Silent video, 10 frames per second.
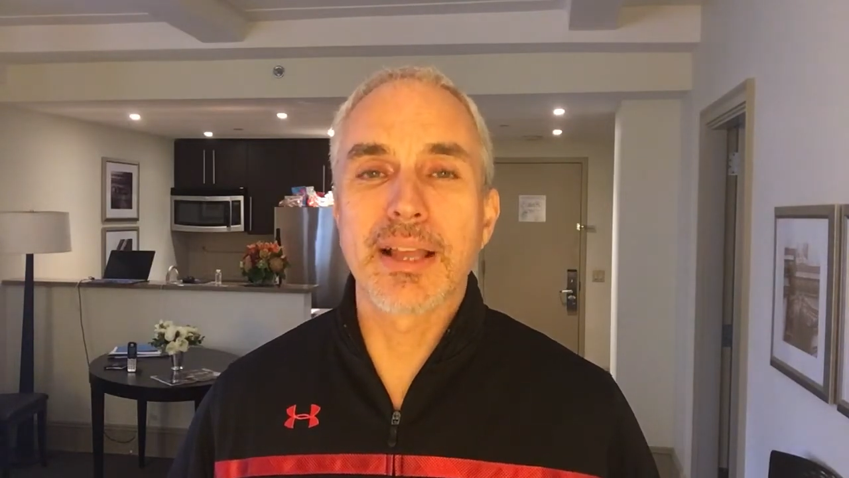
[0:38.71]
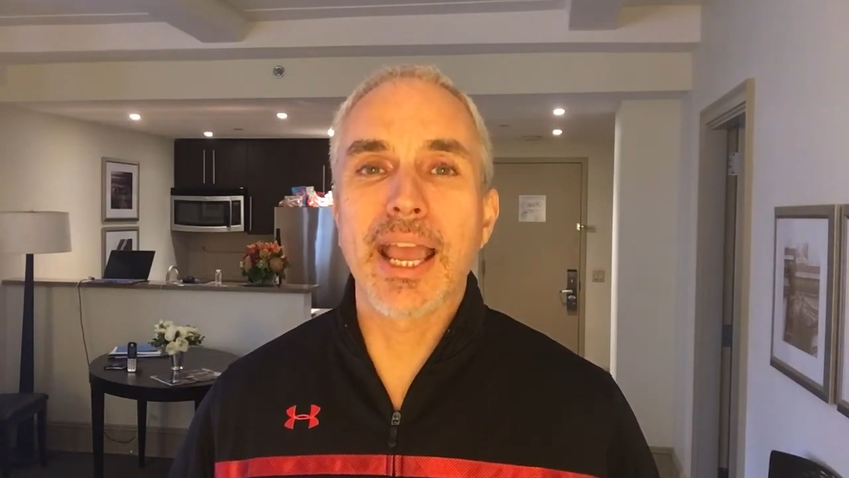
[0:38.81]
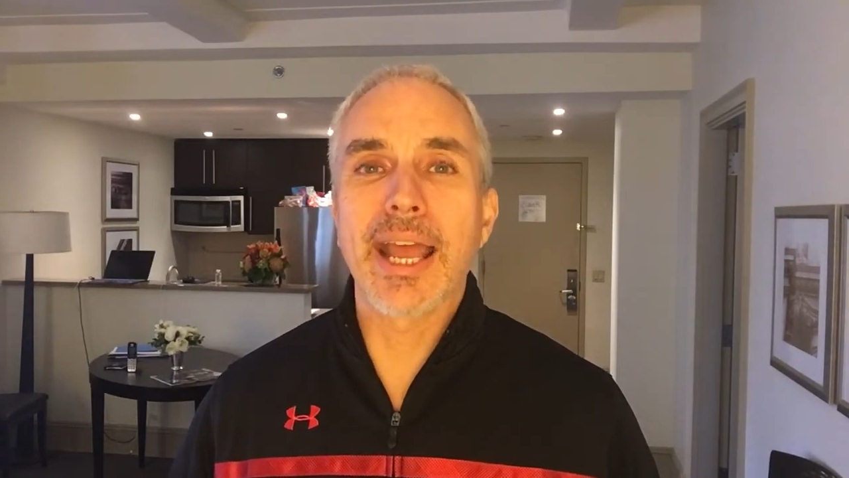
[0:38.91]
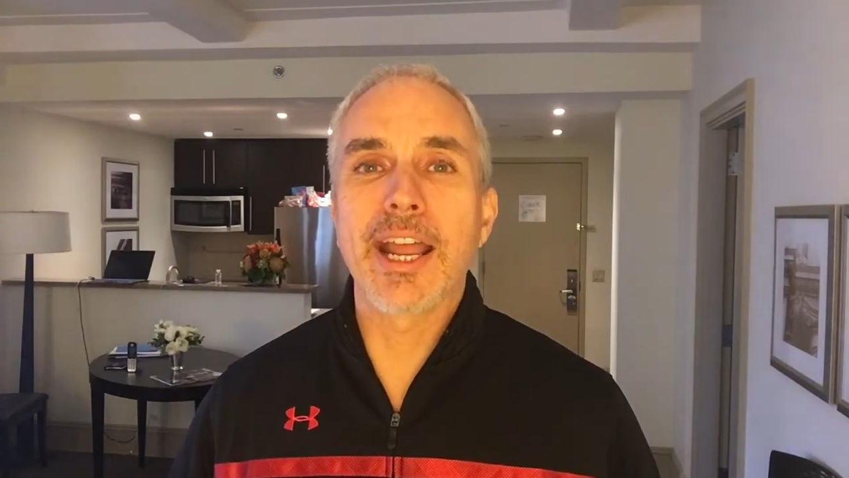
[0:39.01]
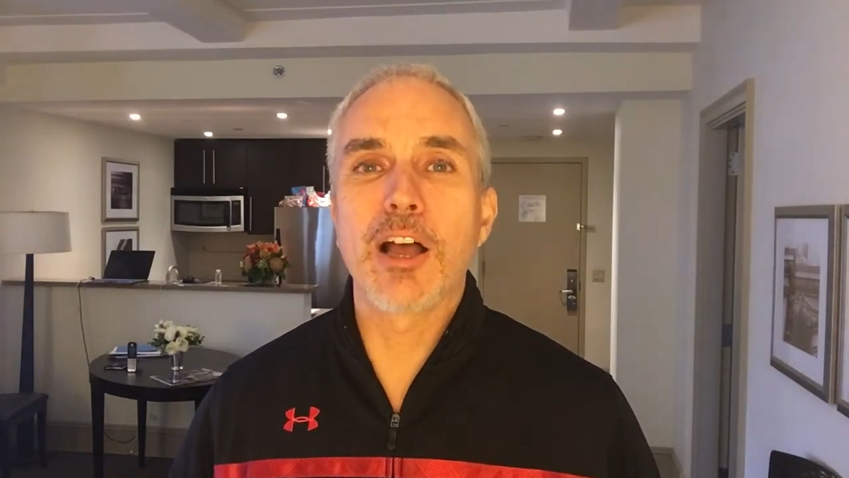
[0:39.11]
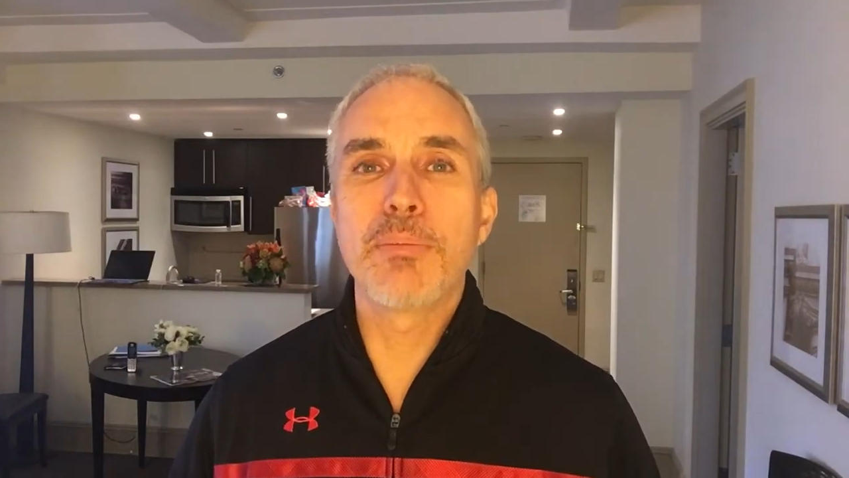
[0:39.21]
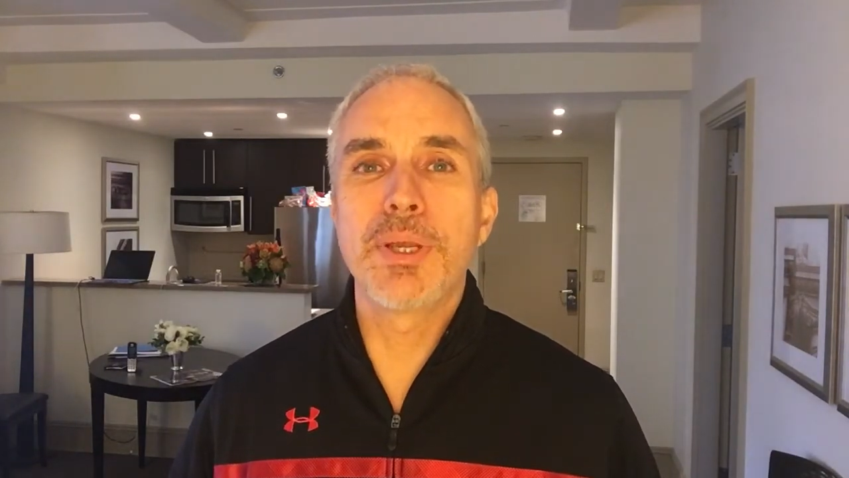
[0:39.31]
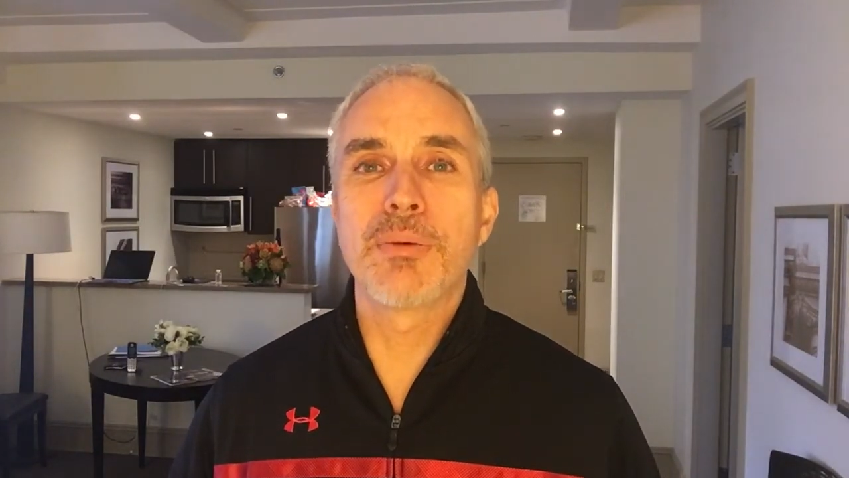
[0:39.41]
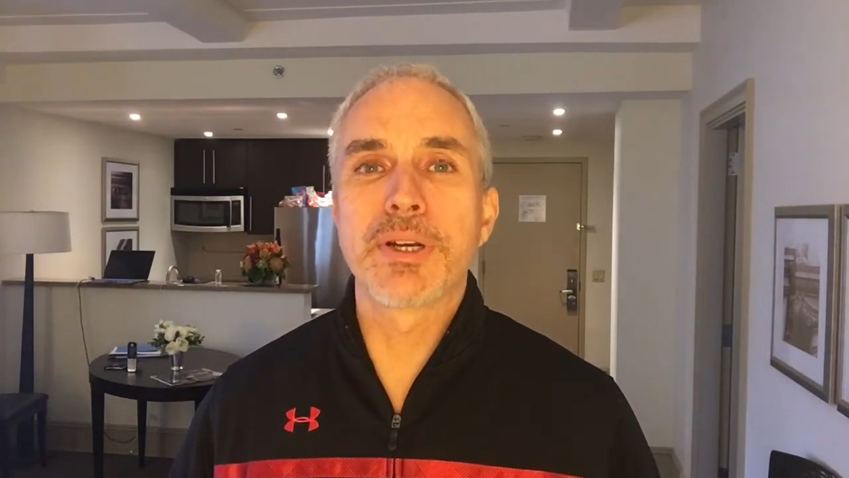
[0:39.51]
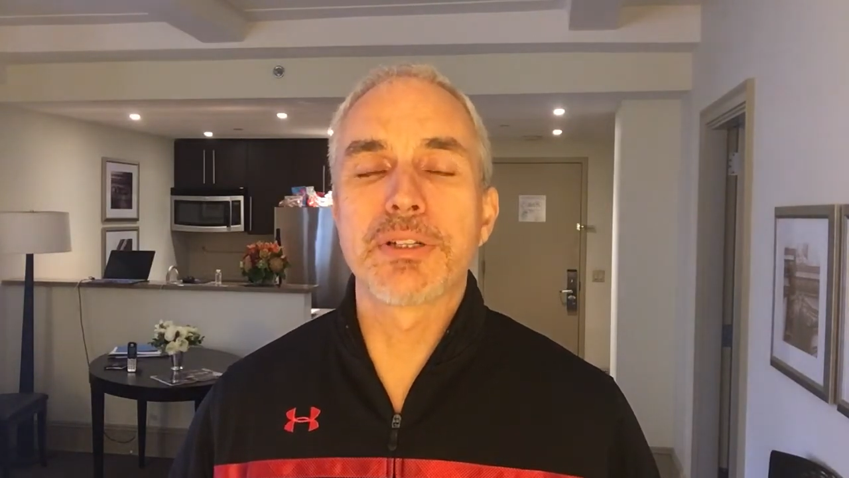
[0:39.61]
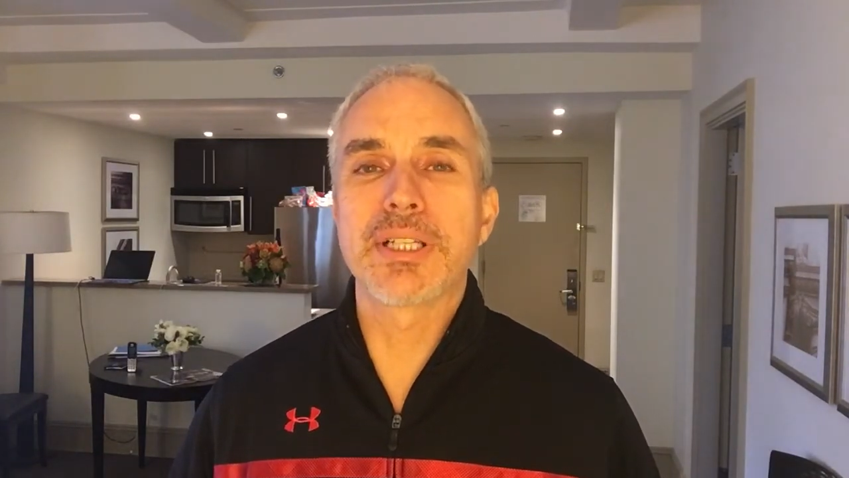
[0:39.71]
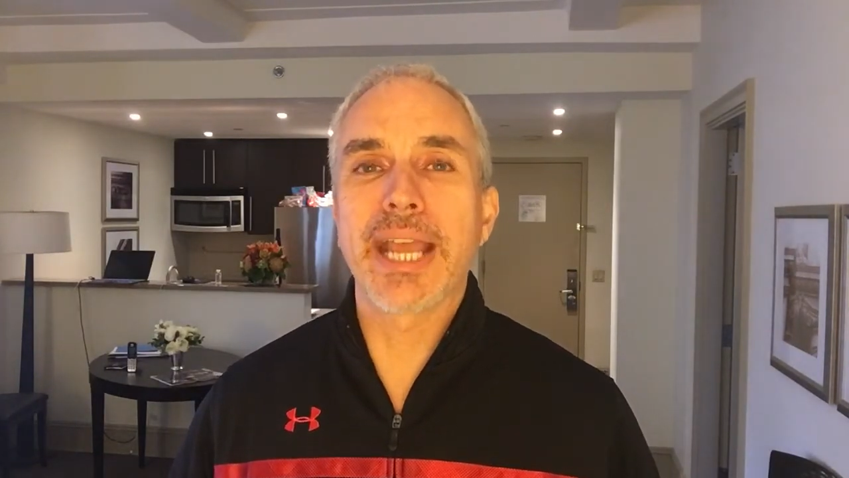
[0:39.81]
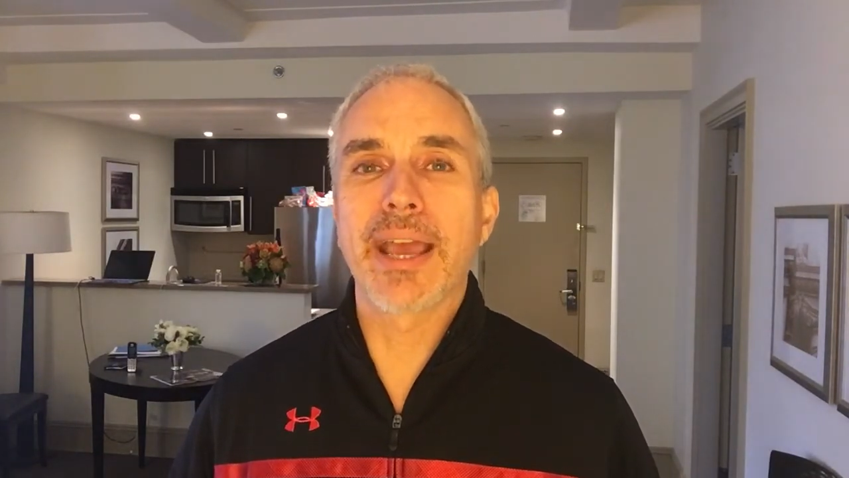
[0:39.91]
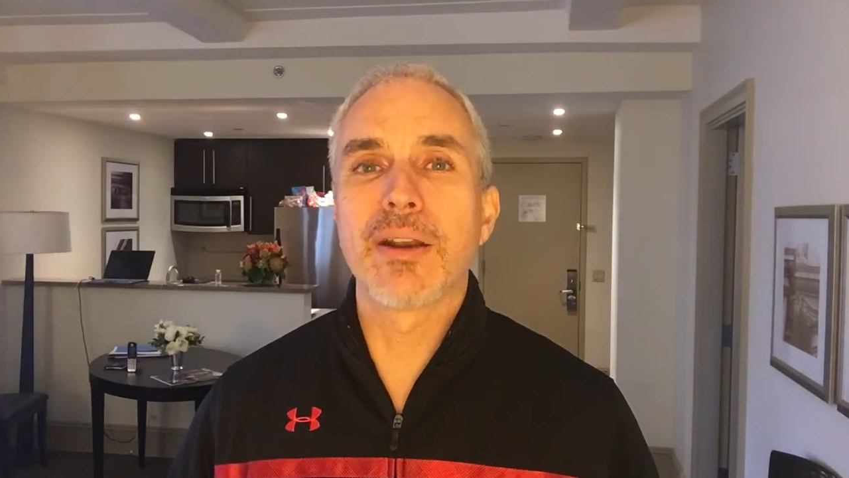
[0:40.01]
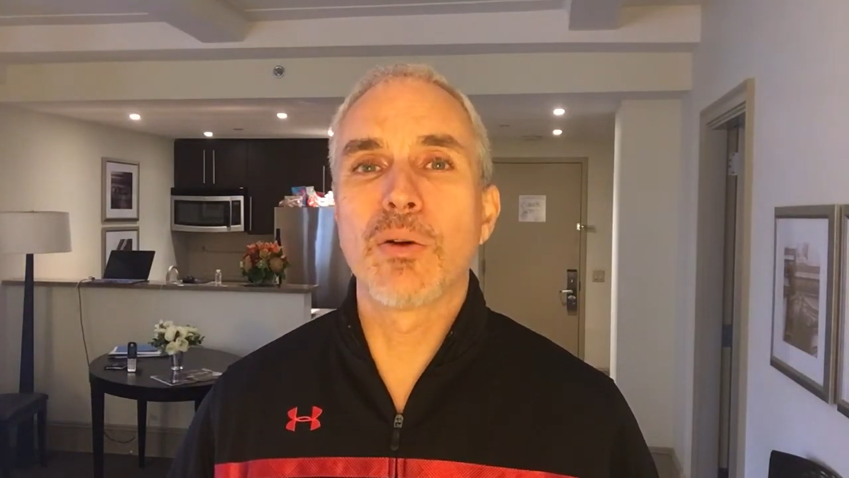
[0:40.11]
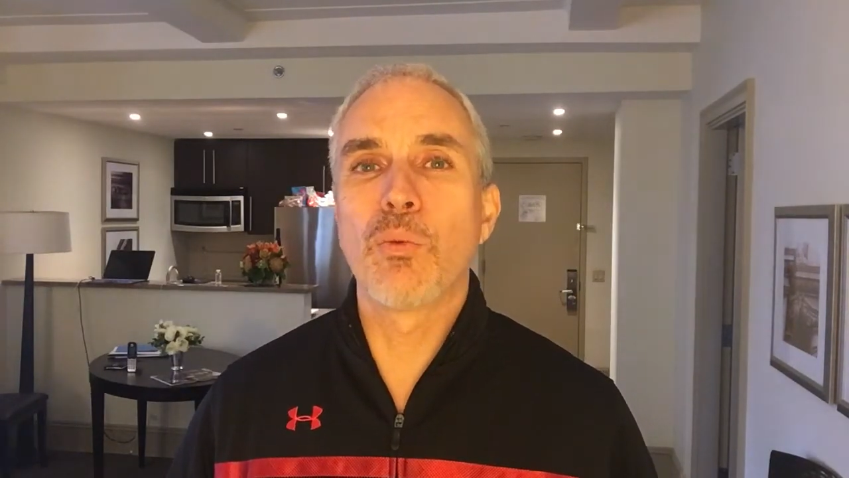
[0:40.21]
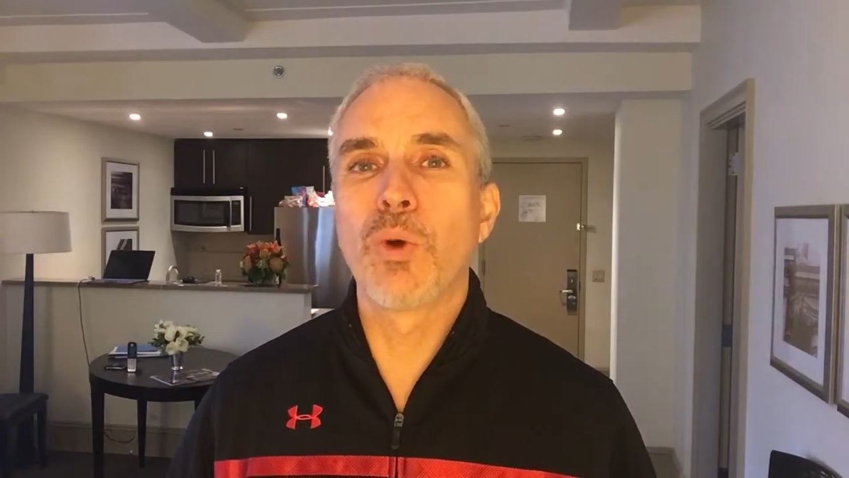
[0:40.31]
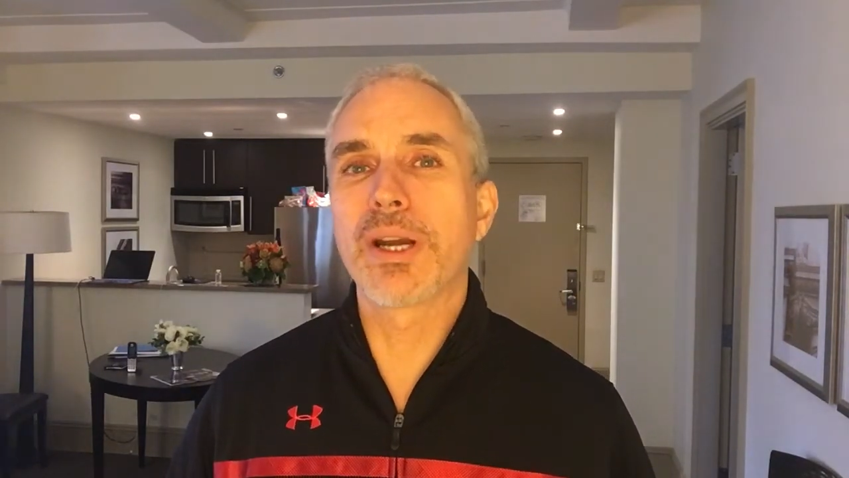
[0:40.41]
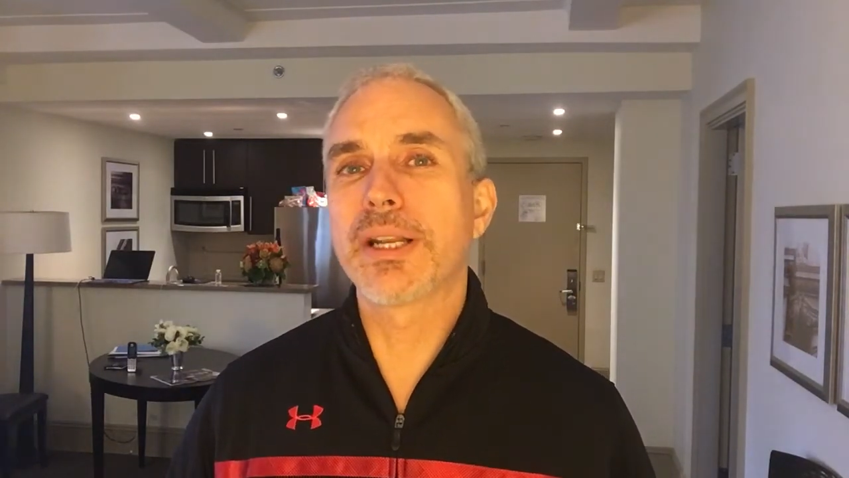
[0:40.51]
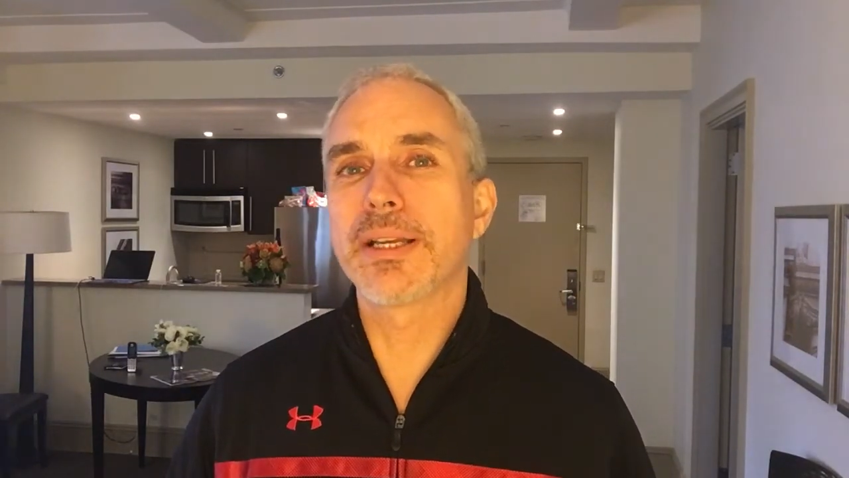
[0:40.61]
and help you understand
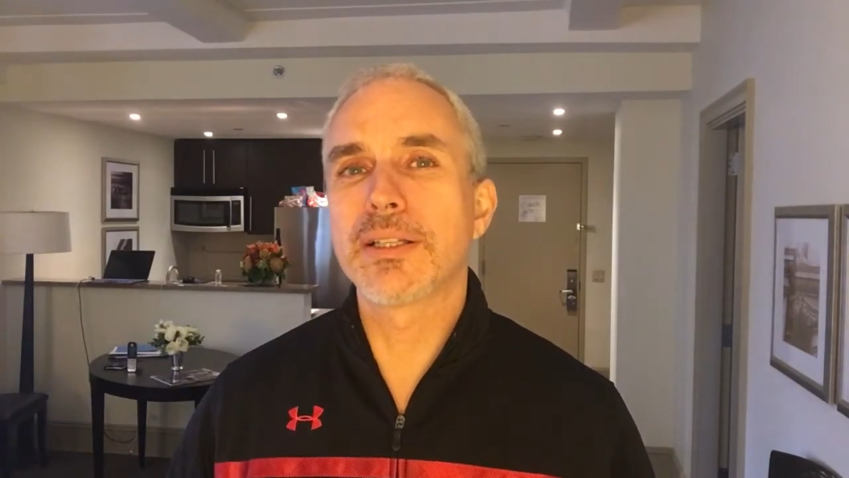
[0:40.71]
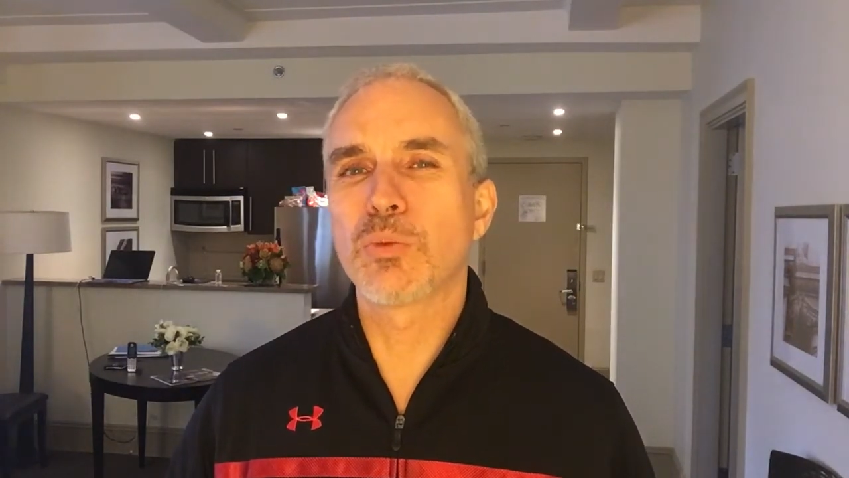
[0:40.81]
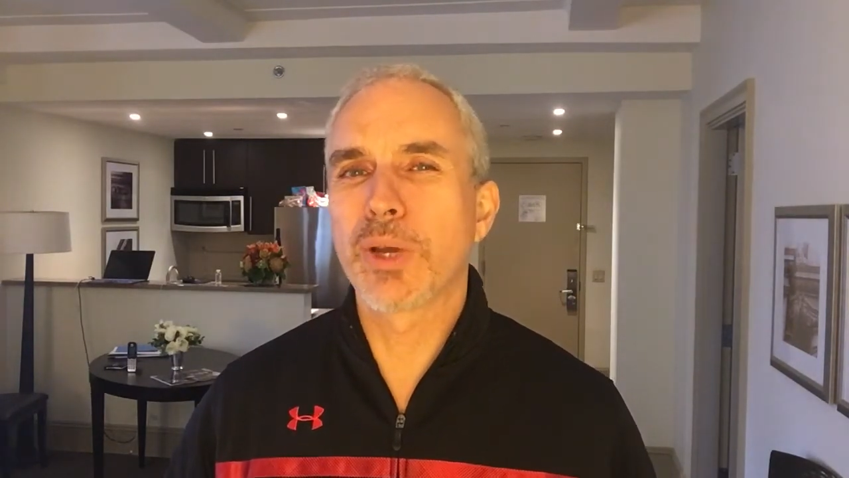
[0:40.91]
what it is,